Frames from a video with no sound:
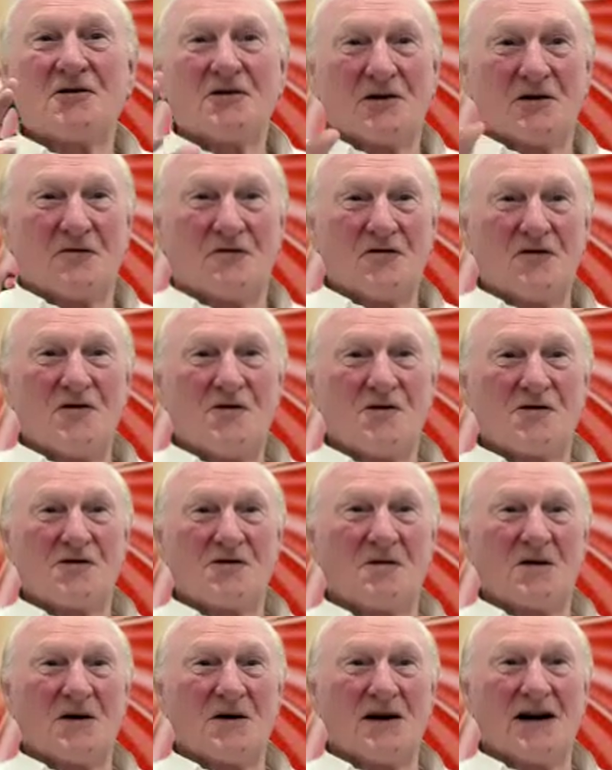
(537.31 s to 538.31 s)
confused
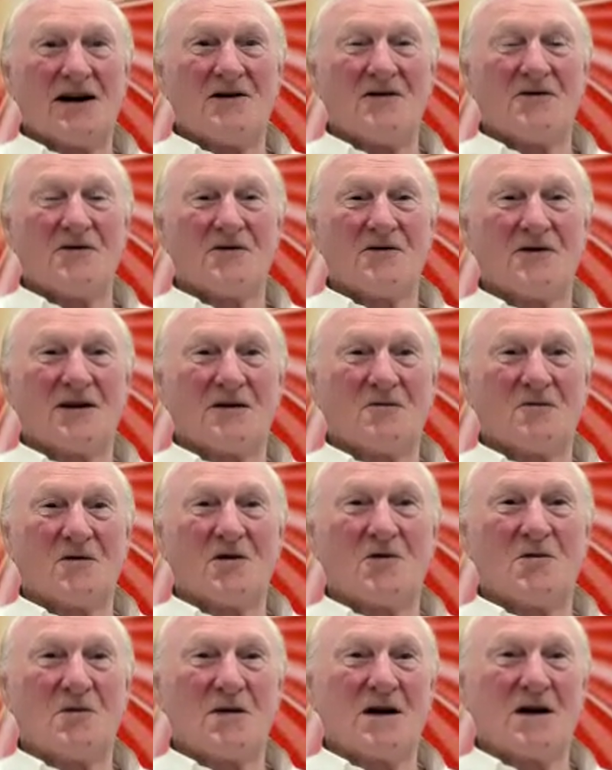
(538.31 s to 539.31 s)
about health and
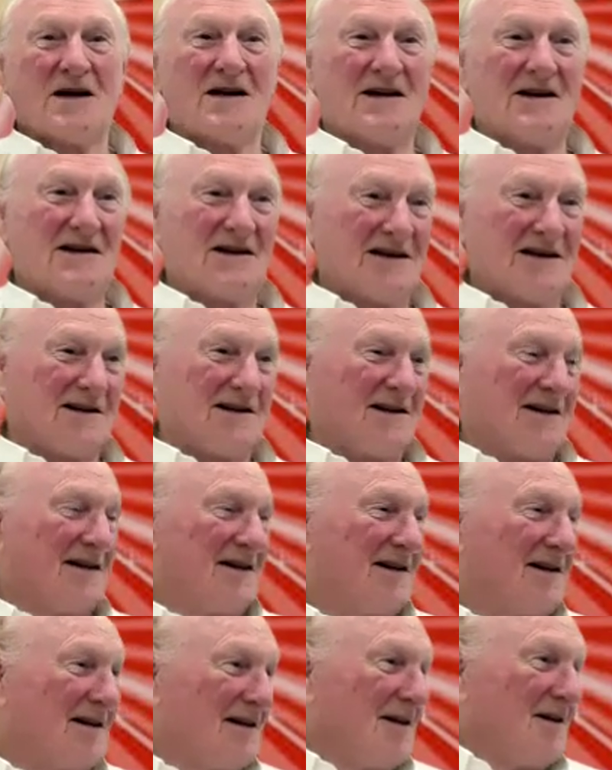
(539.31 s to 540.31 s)
well-being and
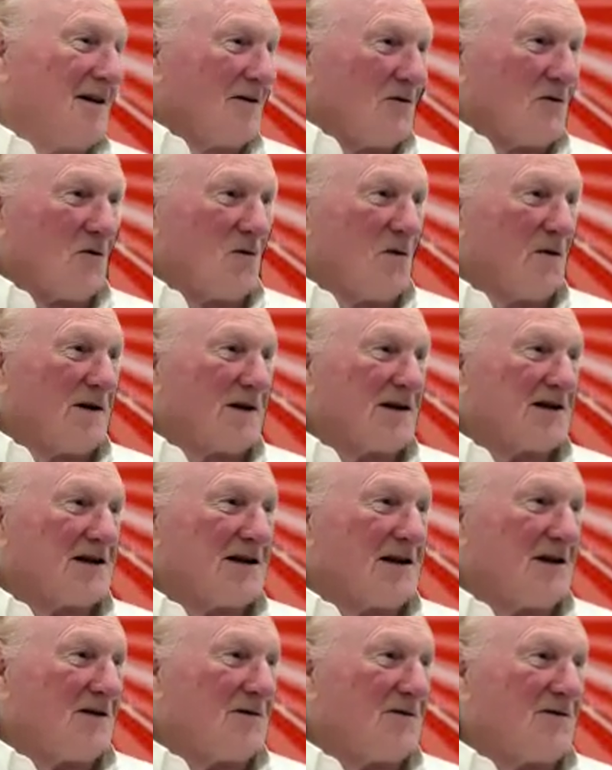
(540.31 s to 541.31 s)
all this
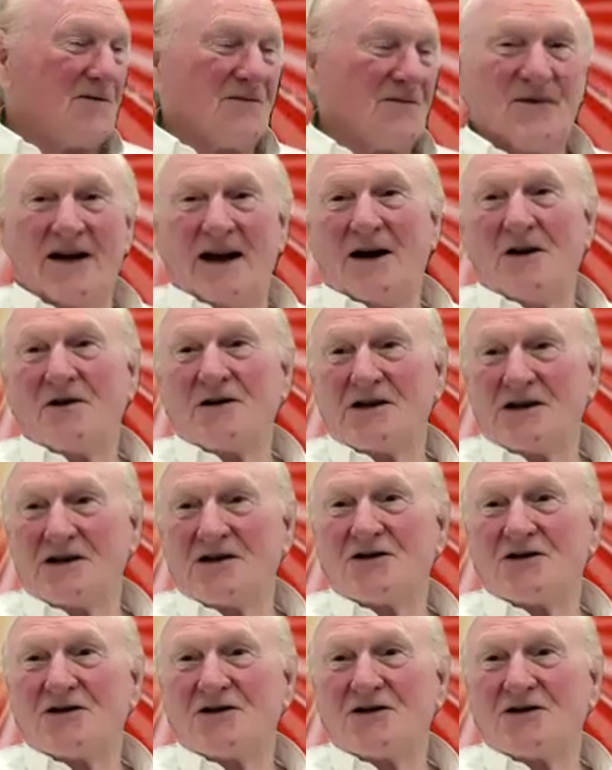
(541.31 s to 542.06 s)
stuff. They are just